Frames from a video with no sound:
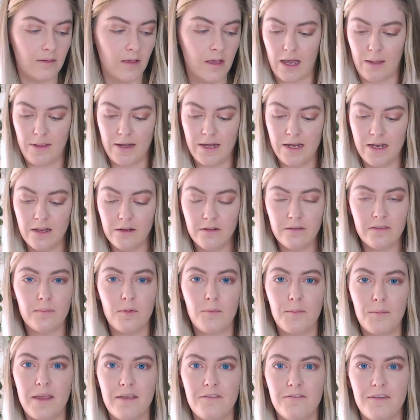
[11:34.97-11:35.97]
And here's some
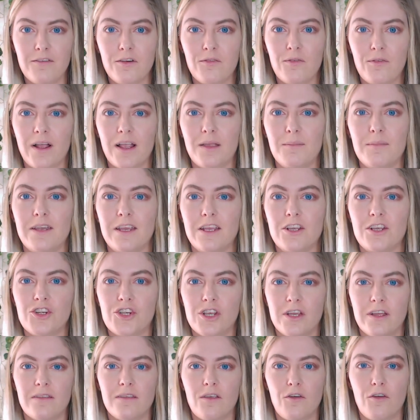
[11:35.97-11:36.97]
of my favorite
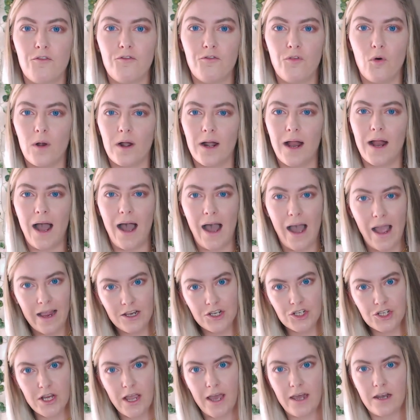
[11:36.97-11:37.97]
recommendations for
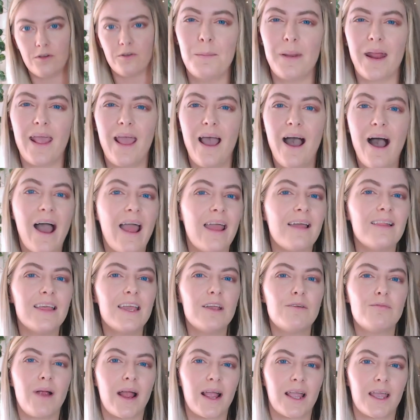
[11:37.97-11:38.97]
eyeshadows. I
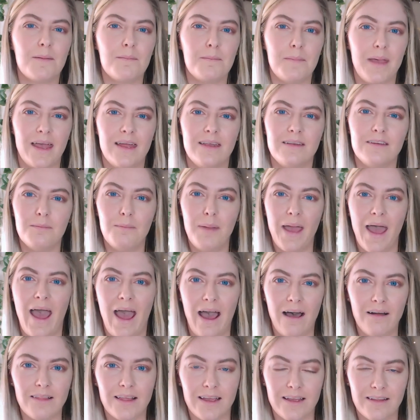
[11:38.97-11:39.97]
highly recommend
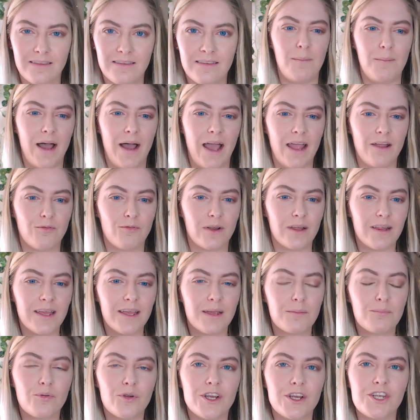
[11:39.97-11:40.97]
palettes. I really
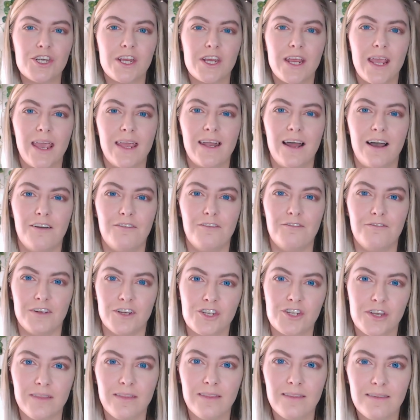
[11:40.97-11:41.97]
appreciate
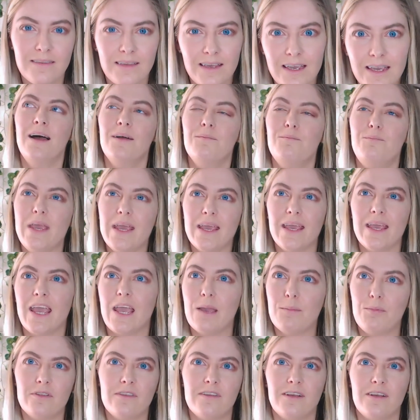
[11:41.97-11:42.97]
efficiency. Being
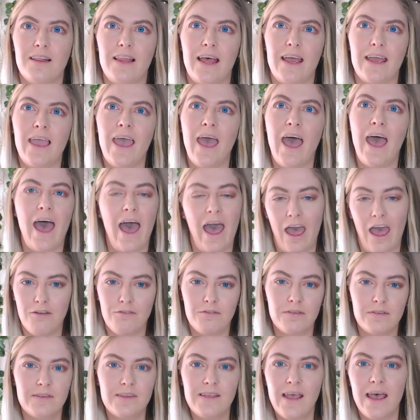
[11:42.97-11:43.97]
able to like
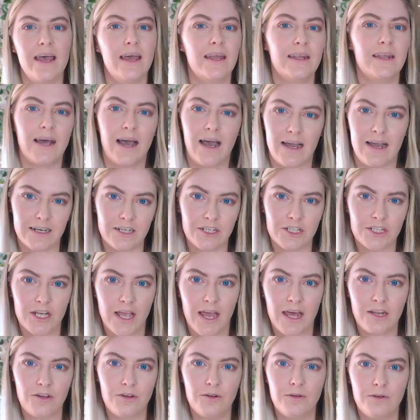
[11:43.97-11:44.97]
have 10
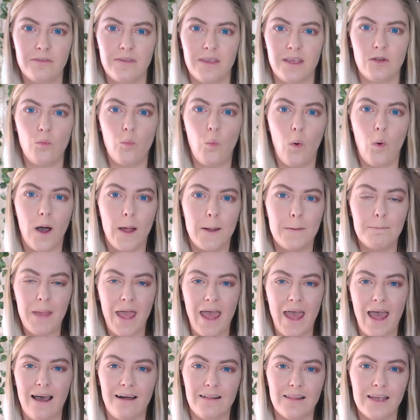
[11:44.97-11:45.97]
eyeshadows in one
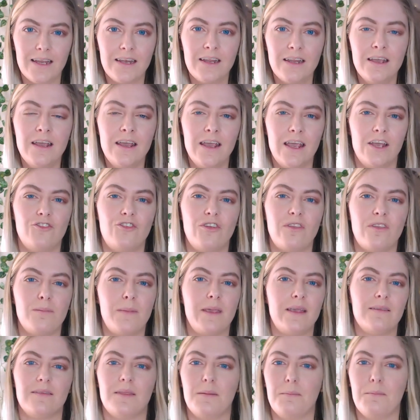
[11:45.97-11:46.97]
palette, it just
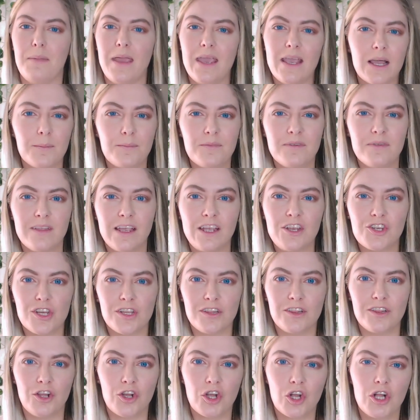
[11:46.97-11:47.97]
makes the makeup
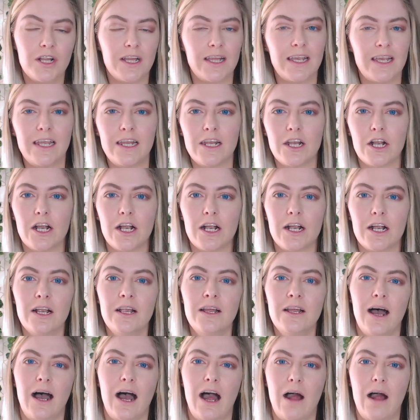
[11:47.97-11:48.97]
station look cleaner.
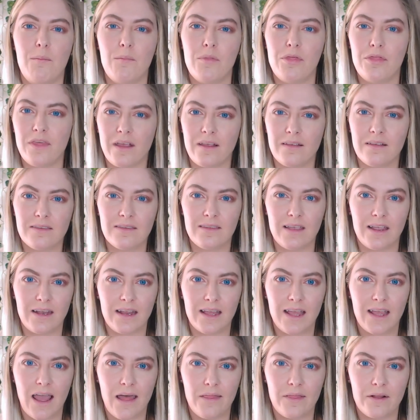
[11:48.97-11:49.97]
Things stay
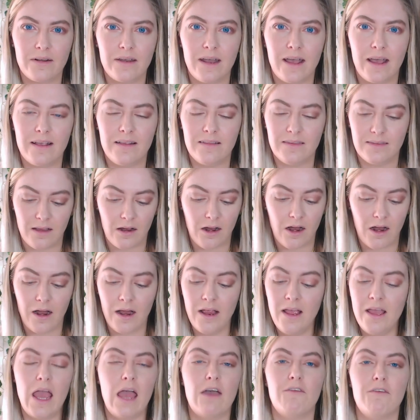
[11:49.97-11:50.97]
together nicer.
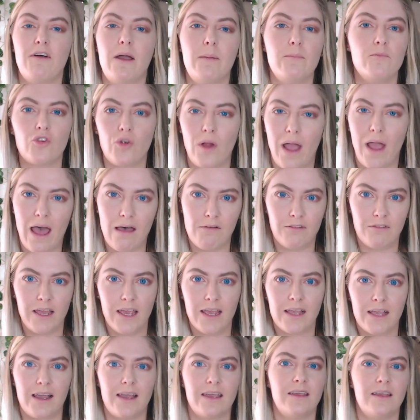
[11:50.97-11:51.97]
If I'm
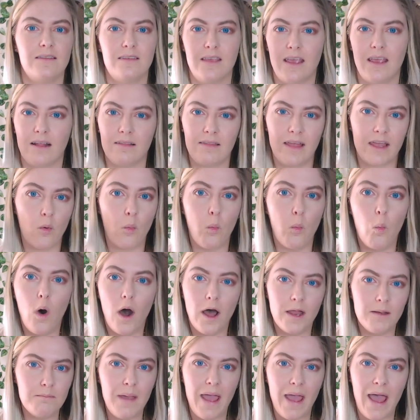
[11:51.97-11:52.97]
traveling, I can take like
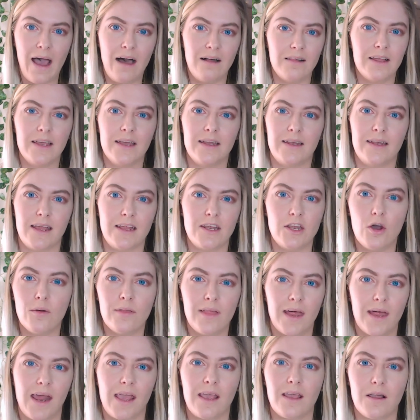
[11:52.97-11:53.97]
one palette and I know
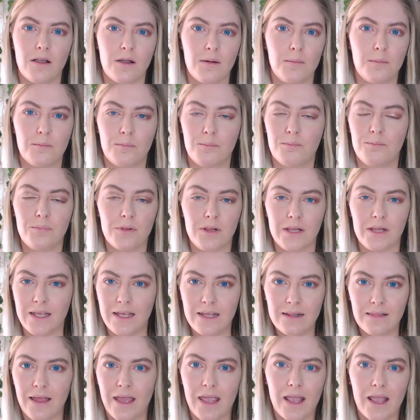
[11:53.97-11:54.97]
that I can
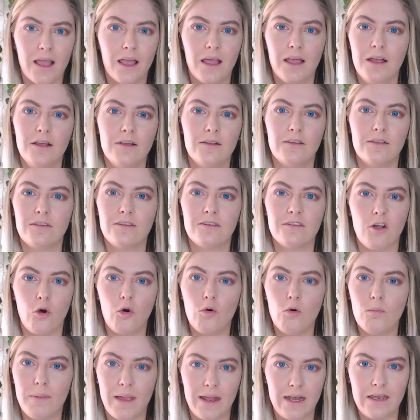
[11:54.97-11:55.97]
complete like
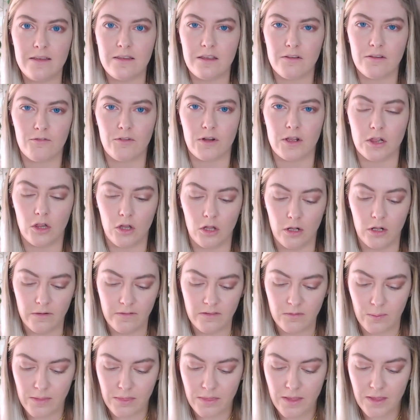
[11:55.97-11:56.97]
so many different
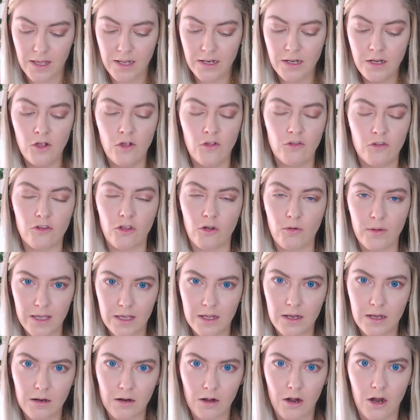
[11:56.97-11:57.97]
looks with it. So
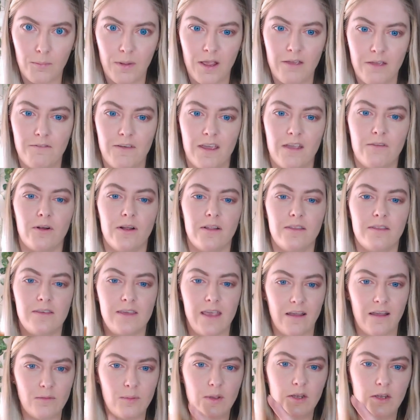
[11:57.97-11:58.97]
here are my favorites.
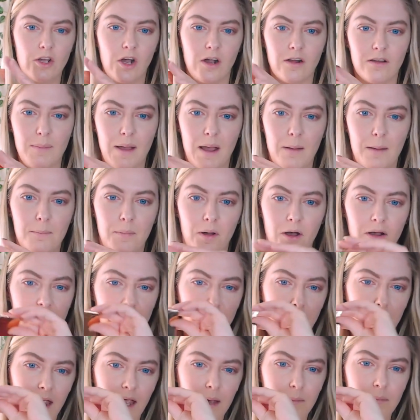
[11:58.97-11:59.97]
Yes, we talked about Boss
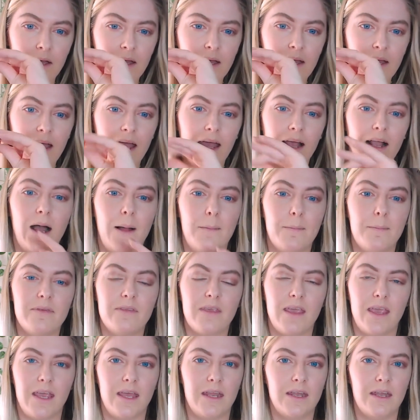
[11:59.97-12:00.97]
Babe. It comes
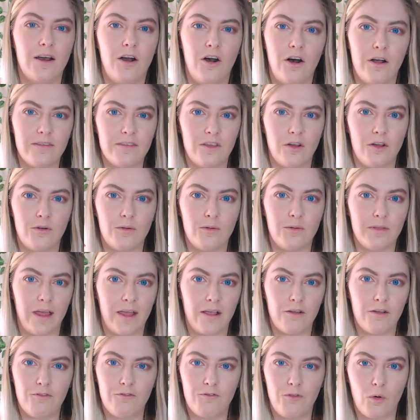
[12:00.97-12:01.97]
in also
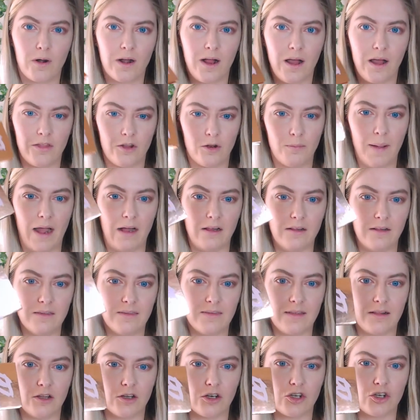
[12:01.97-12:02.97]
like 4 other palettes
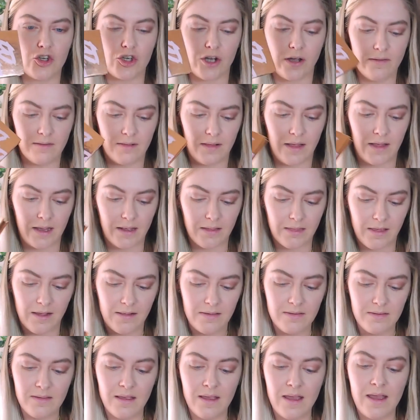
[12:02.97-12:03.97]
that look just like
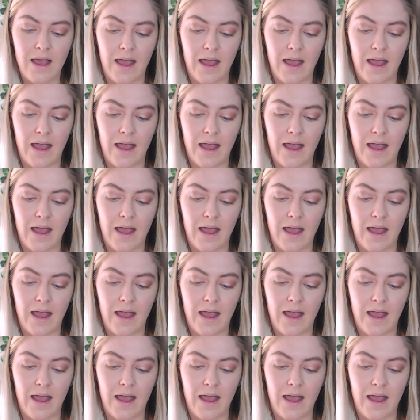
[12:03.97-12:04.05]
this.